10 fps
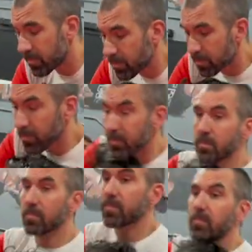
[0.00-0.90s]
you have
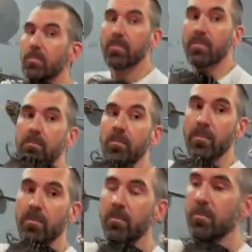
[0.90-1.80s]
to pick it up
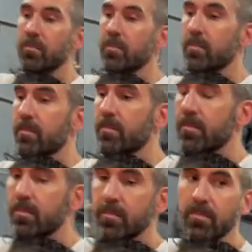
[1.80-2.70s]
waist high or
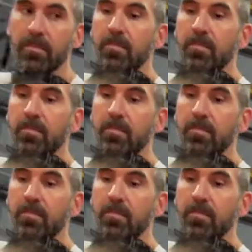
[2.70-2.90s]
higher.